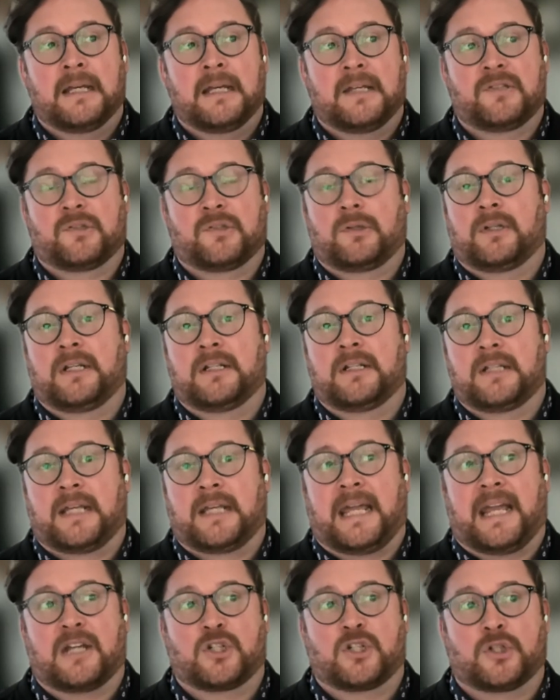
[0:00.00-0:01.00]
is a good
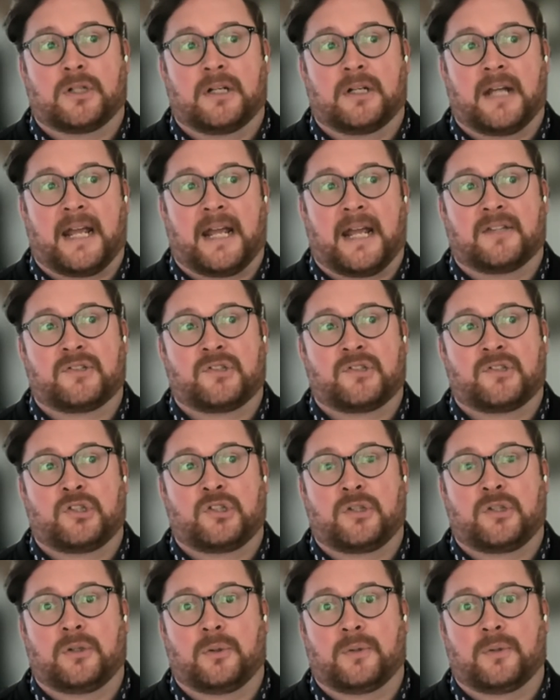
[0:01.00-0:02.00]
indication as
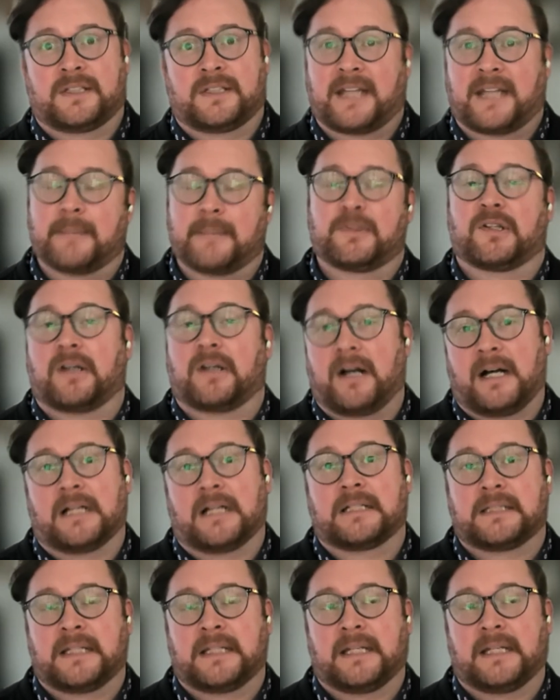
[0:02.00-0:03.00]
to the types of
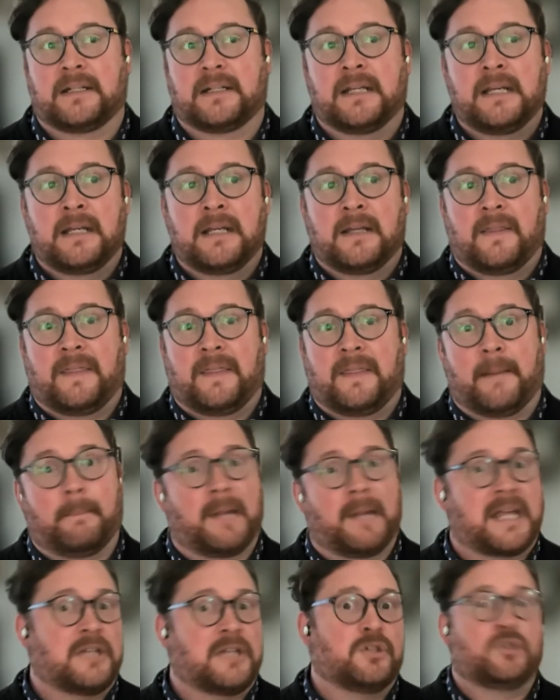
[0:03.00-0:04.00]
content that
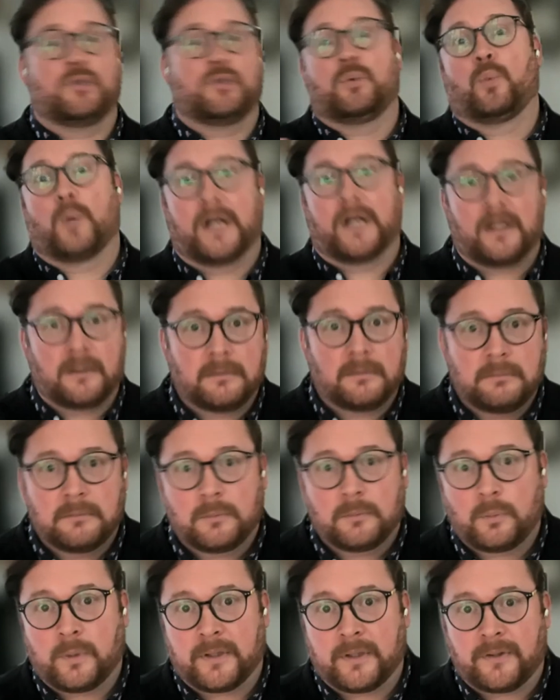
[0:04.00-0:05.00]
might do well
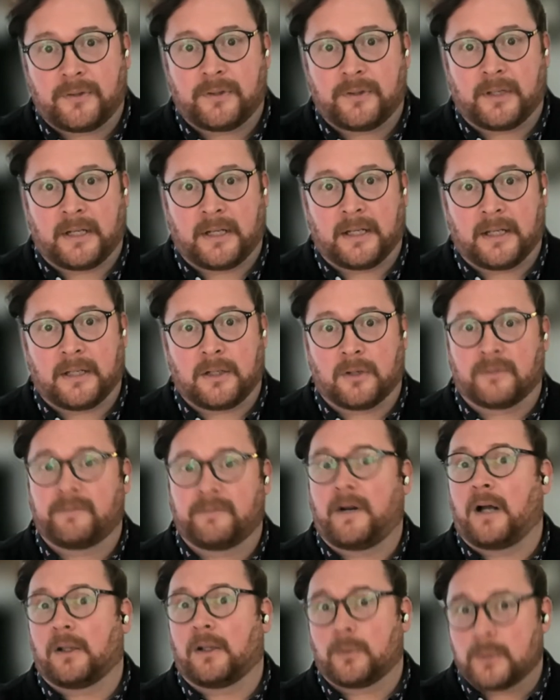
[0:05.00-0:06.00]
with your
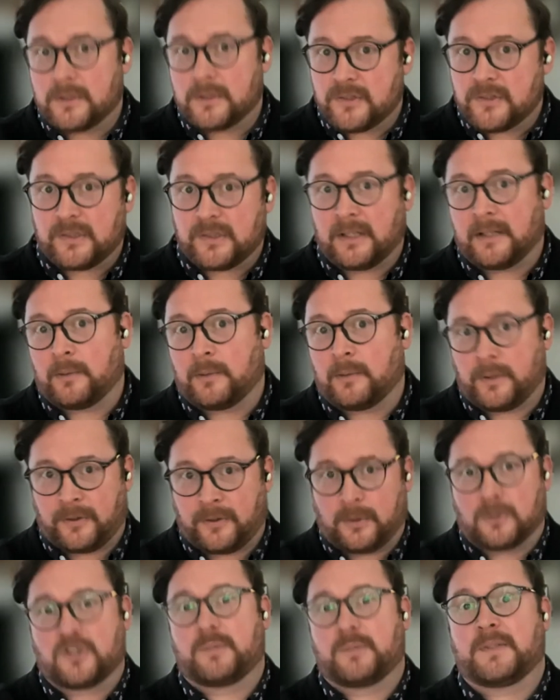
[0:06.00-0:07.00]
followers, with
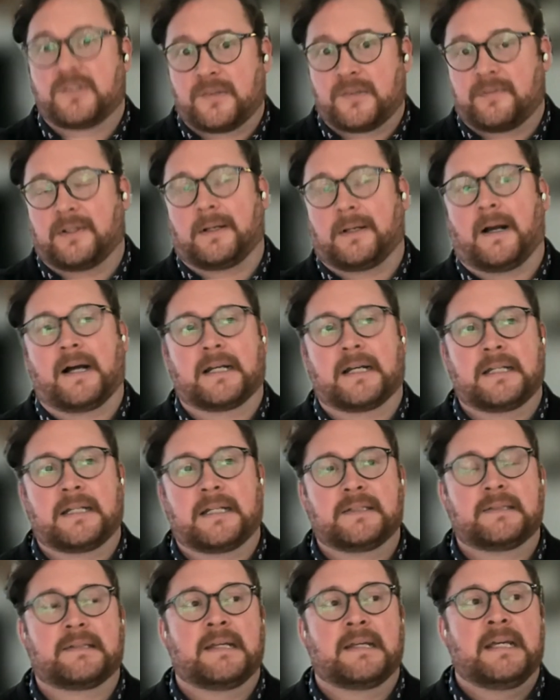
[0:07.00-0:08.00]
your specific
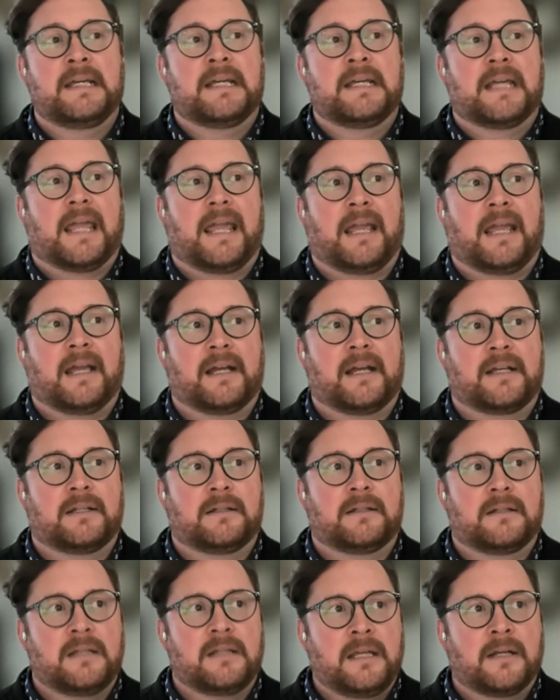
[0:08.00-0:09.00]
audience.
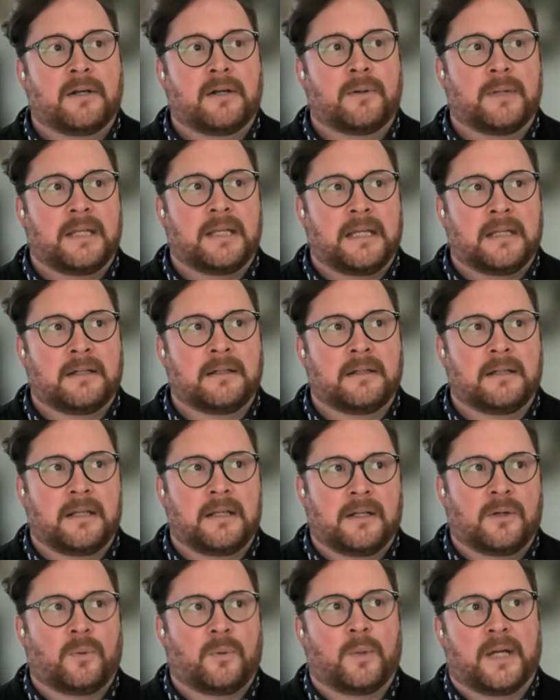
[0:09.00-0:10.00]
And,
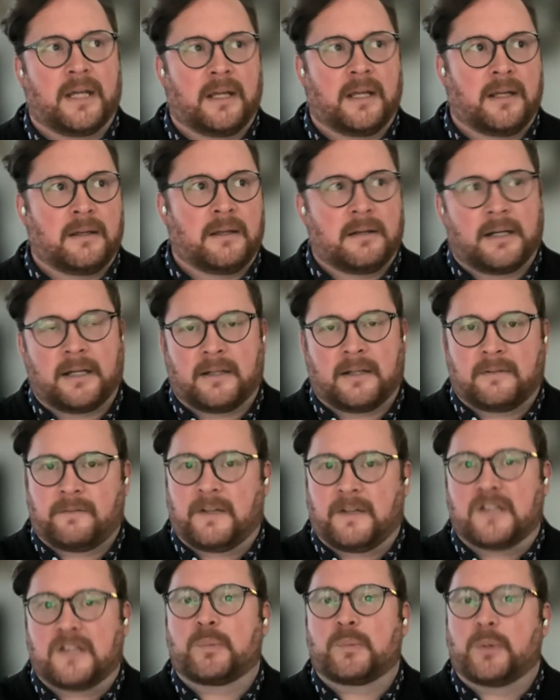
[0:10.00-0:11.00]
in a way,
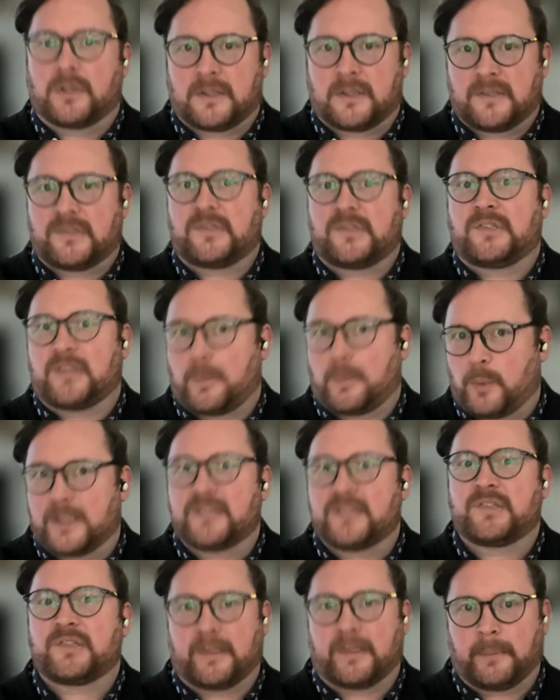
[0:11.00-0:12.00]
Facebook is
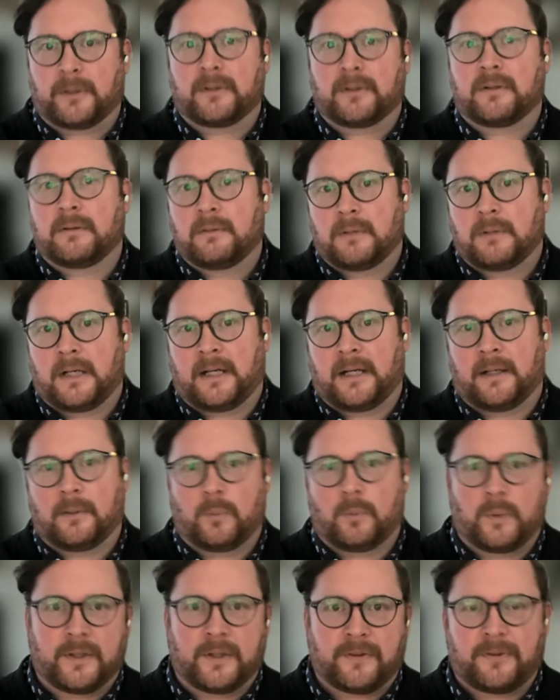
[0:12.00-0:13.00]
somewhat similar
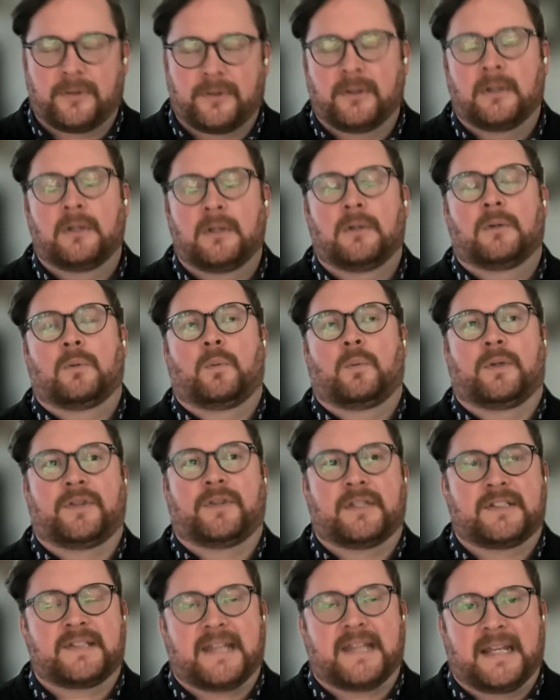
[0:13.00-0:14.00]
with
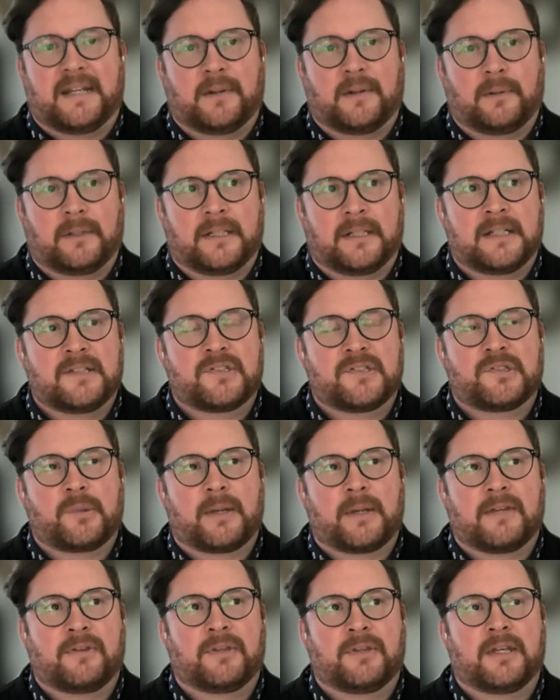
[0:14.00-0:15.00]
its analytics. So
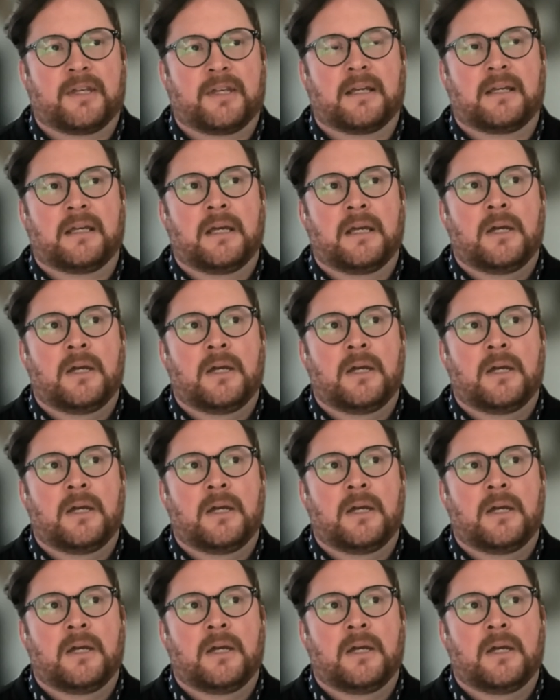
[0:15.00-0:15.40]
I think